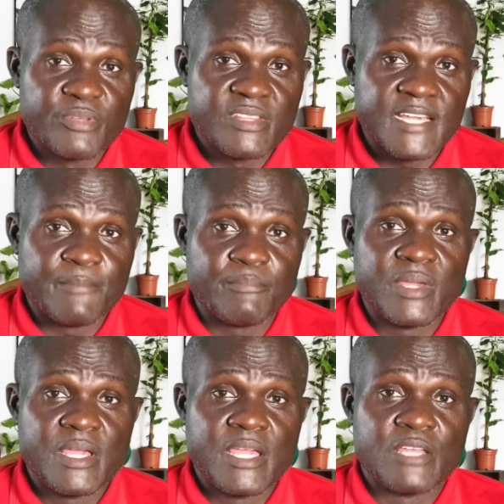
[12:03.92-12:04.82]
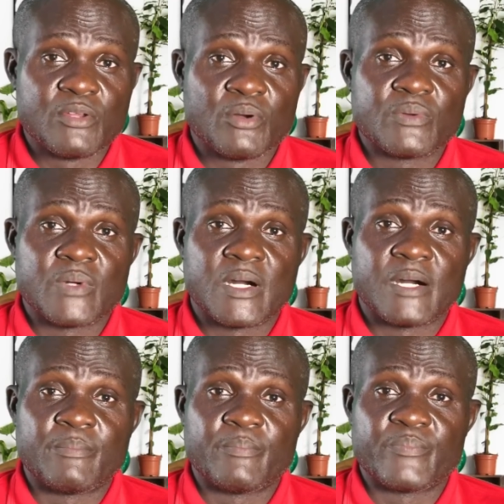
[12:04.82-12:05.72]
them, you know,
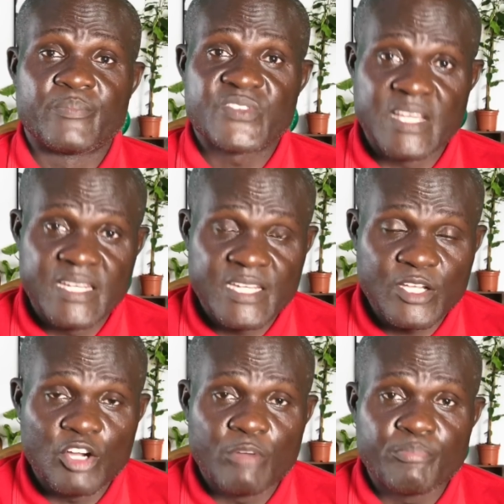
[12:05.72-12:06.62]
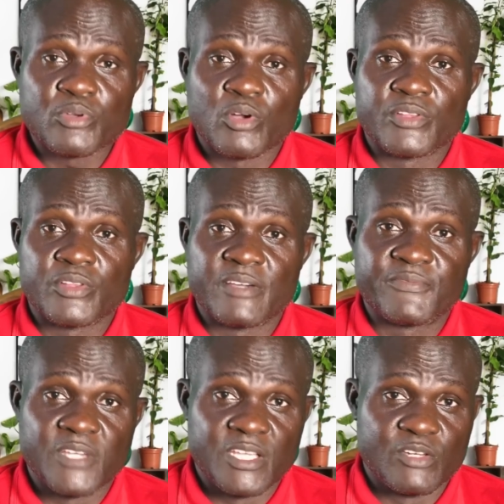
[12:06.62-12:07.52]
standing up on their,
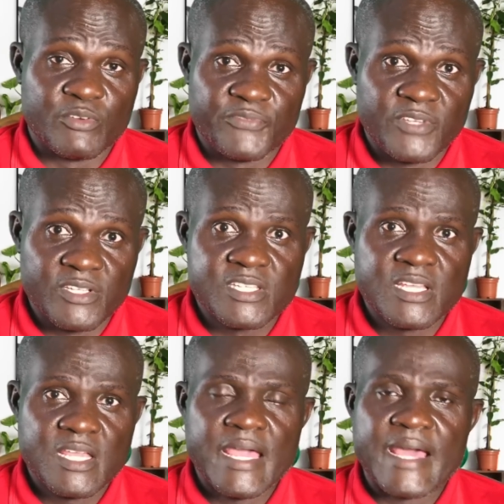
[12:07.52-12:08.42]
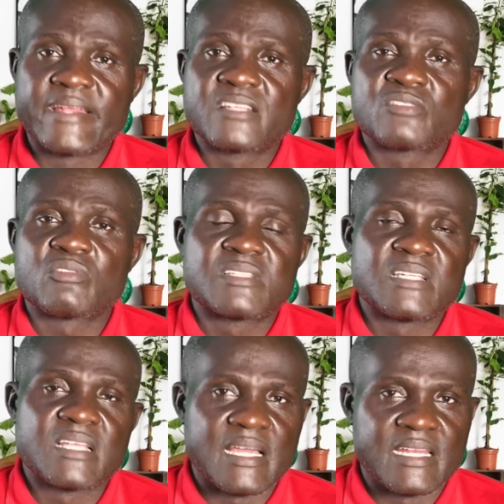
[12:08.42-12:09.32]
you know, feet and
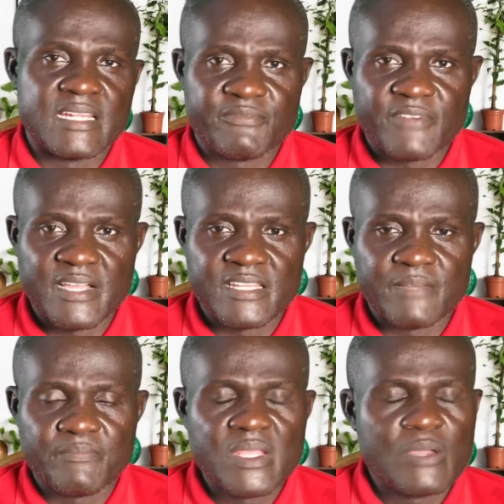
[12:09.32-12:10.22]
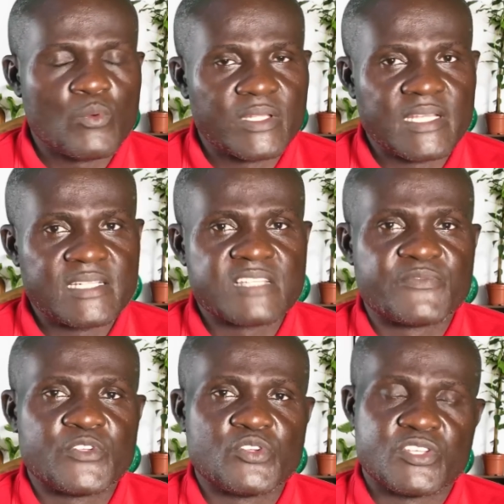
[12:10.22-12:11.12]
strengthening and edifying them? Well, that this
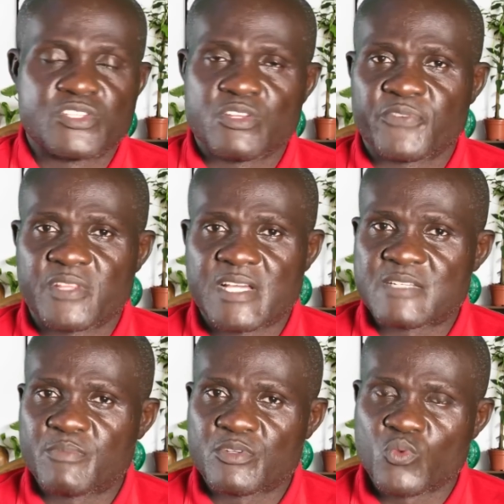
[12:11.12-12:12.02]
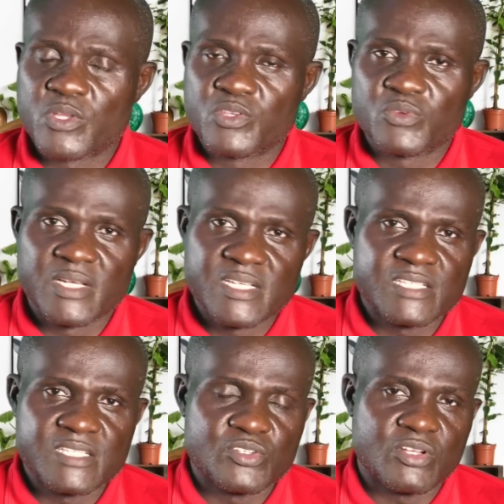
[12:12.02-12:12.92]
video is not for that, but when you listen
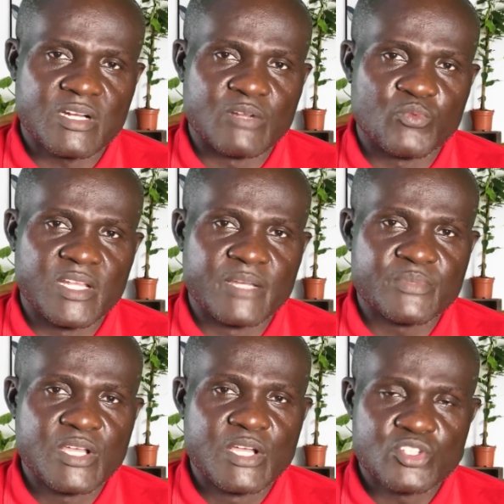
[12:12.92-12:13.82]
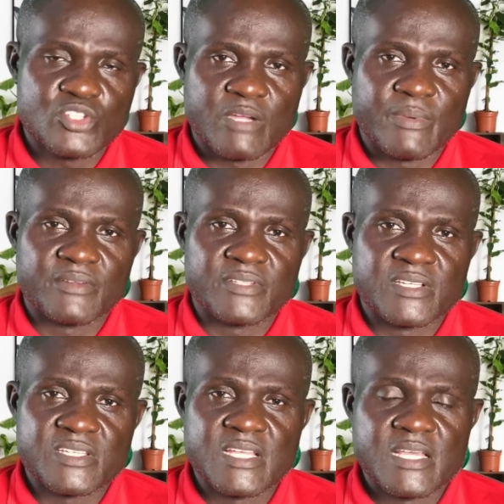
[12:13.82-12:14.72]
to Duncan Williams talk about
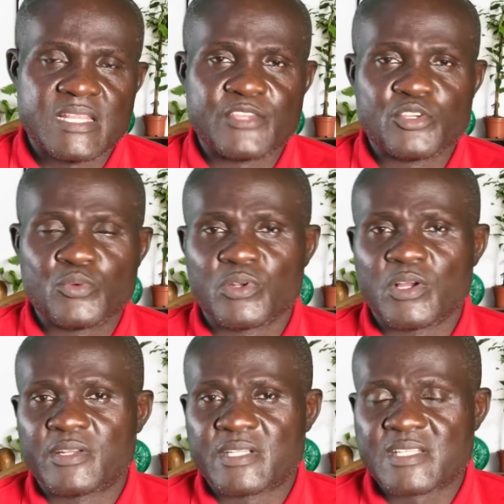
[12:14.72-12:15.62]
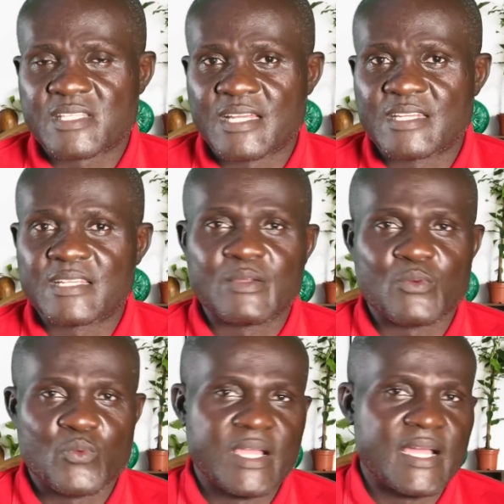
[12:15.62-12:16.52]
this, then you will understand
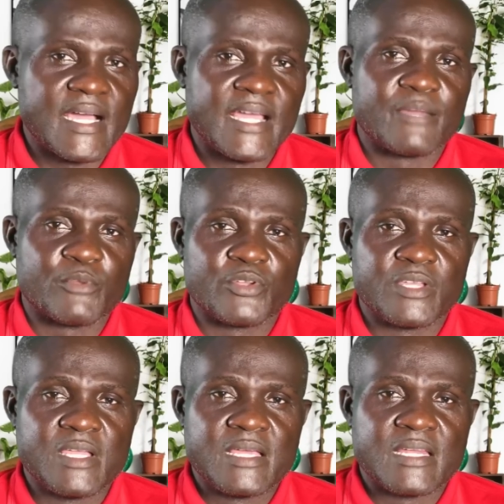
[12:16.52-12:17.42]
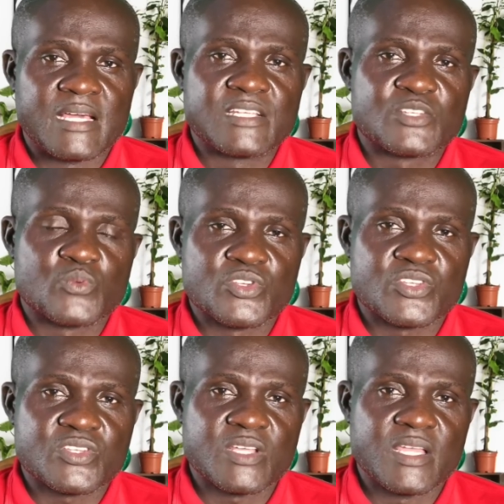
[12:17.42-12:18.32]
where I am going. Now, this
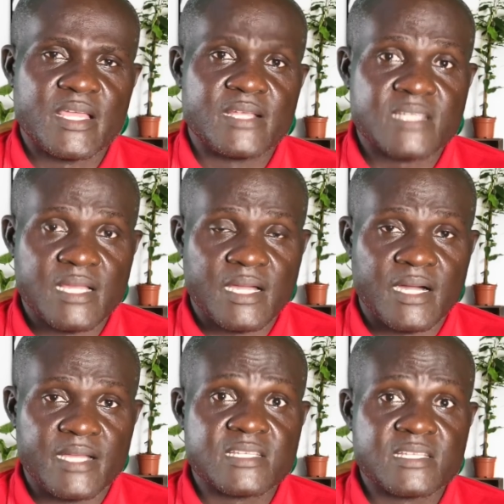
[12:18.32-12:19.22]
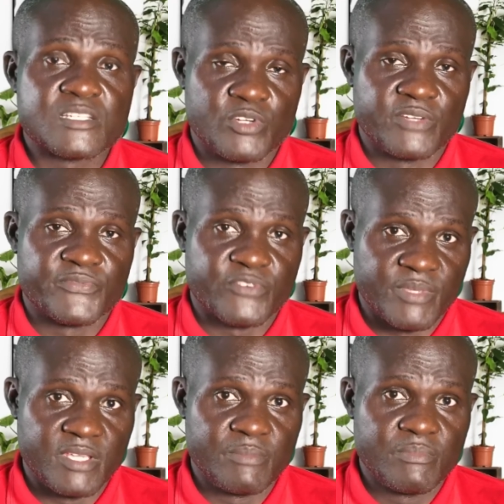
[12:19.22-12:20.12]
was a testimony from
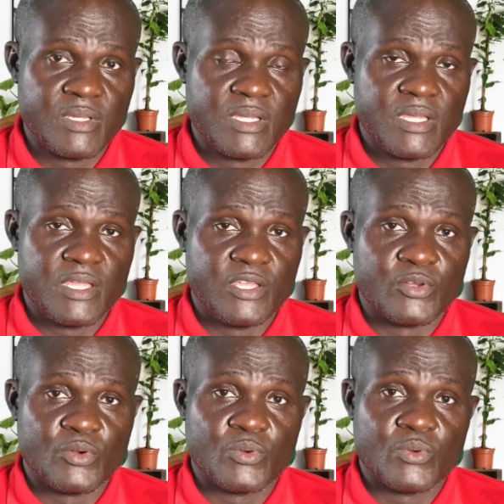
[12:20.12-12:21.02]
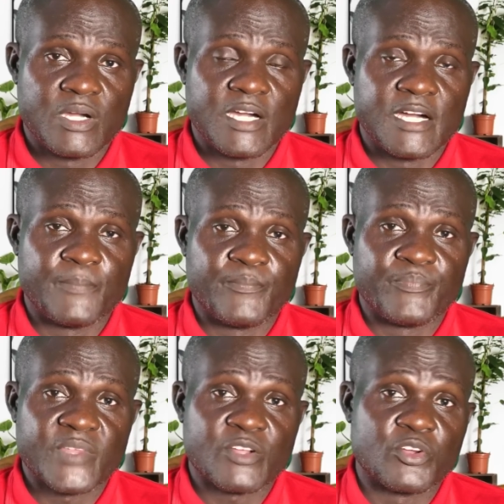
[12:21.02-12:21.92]
him, you know,
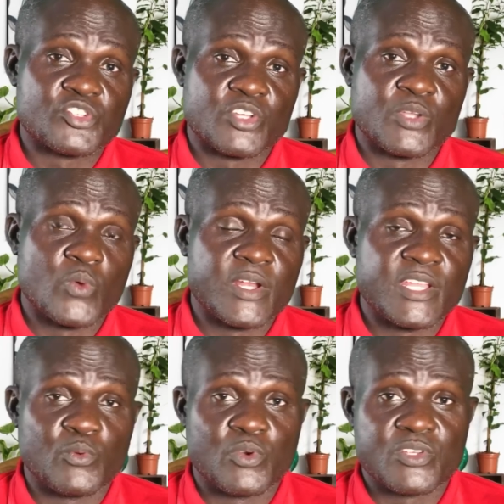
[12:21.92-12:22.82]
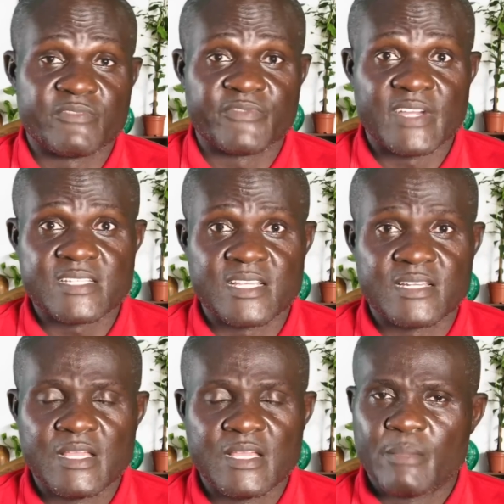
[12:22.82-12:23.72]
according to him, when he was invited
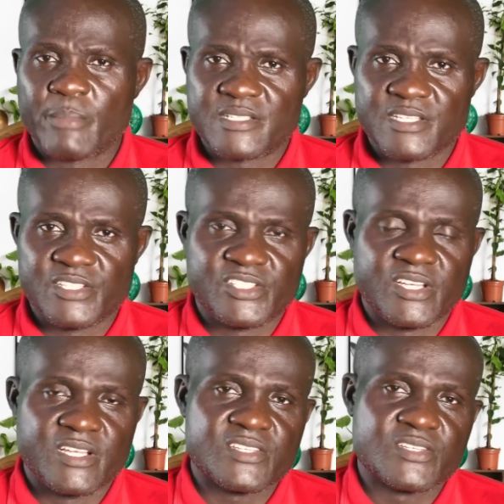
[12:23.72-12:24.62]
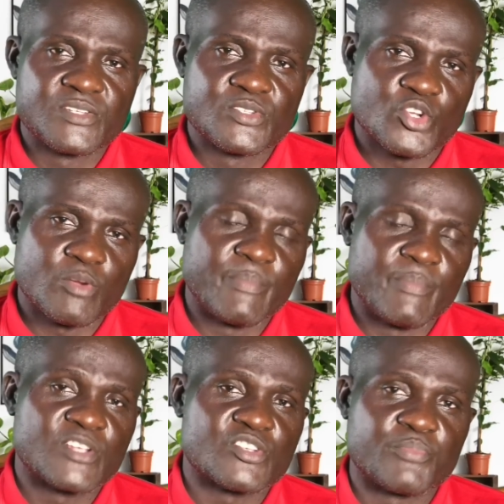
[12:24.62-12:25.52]
by T.D. Jakes to come and make
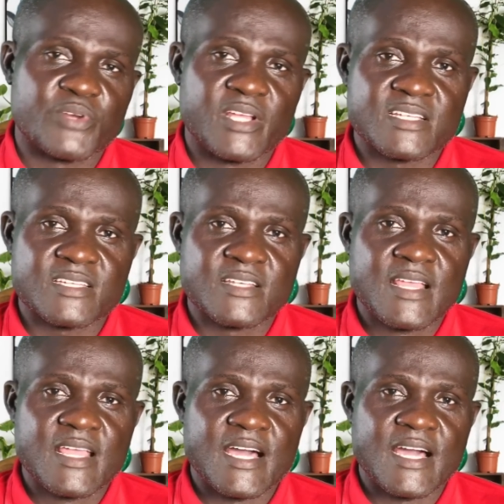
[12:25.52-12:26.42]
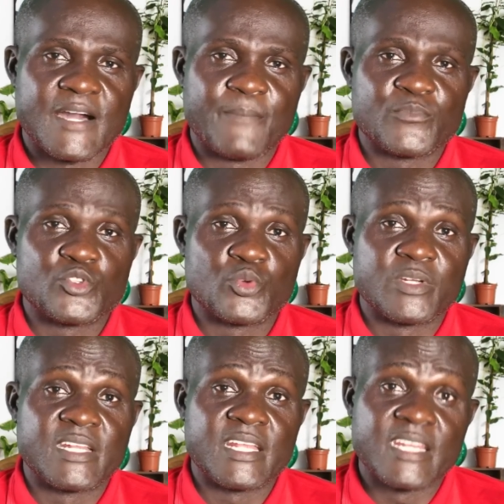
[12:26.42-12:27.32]
some prayers during the
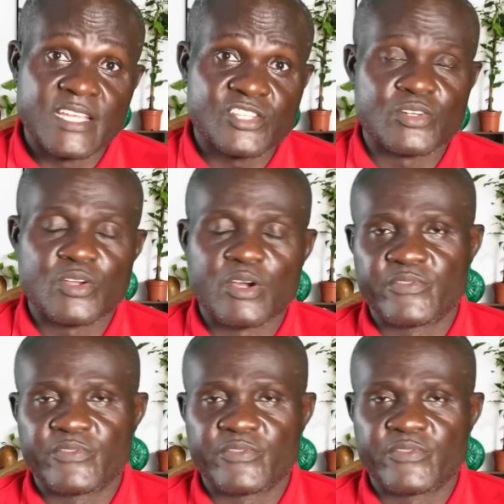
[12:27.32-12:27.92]
dedication of the